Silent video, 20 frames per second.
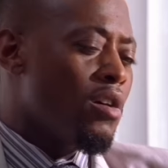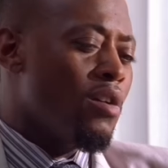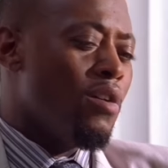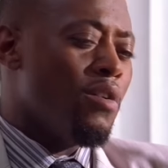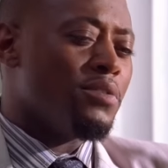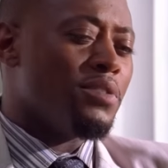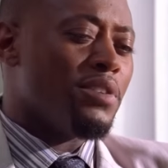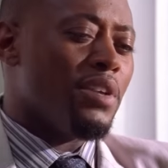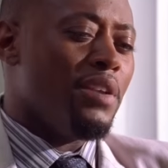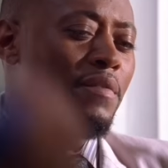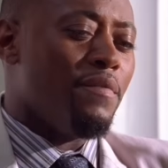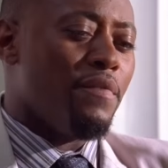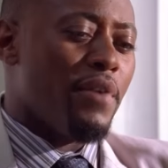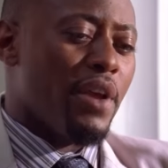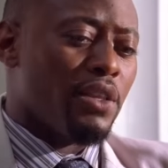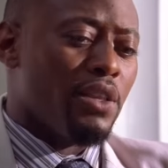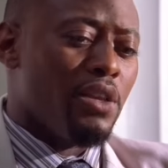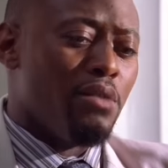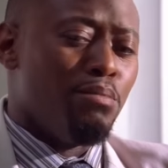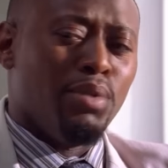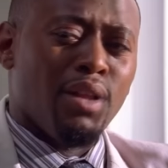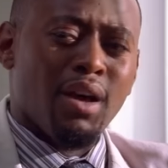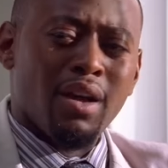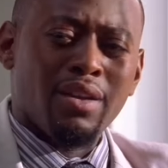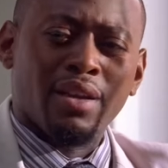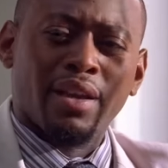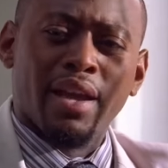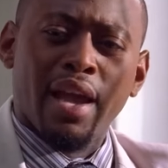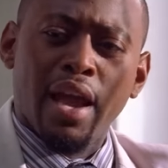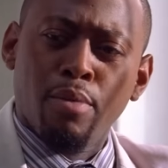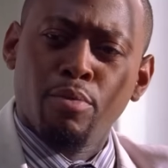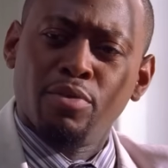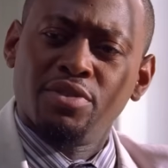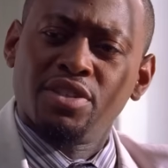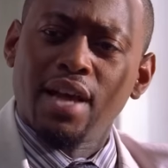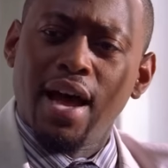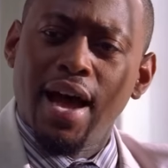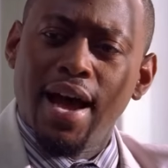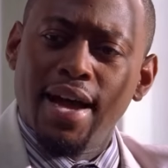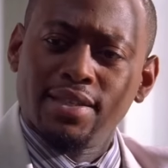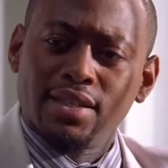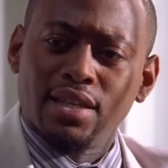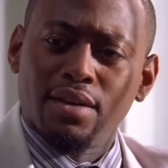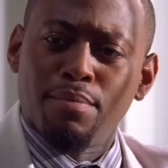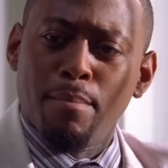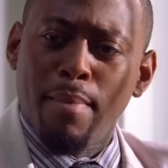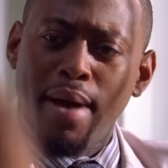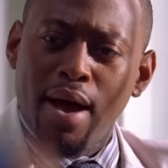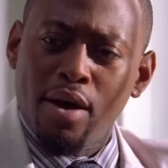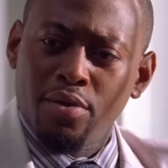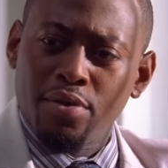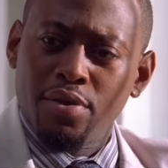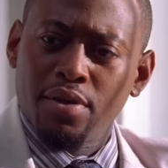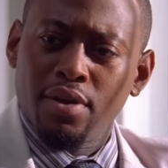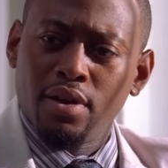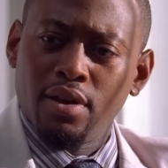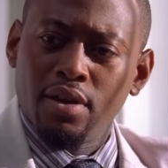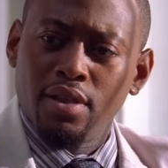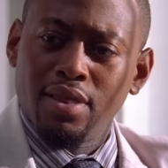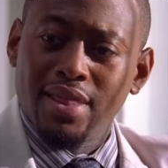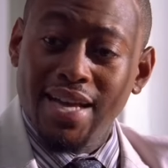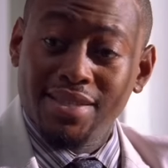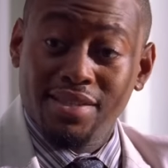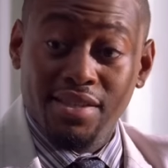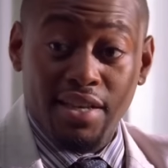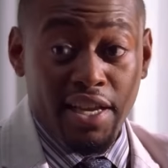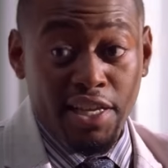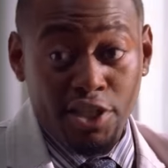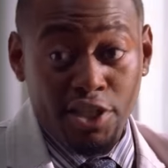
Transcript: coughs infected blood in Cameron's eyes and mouth. That's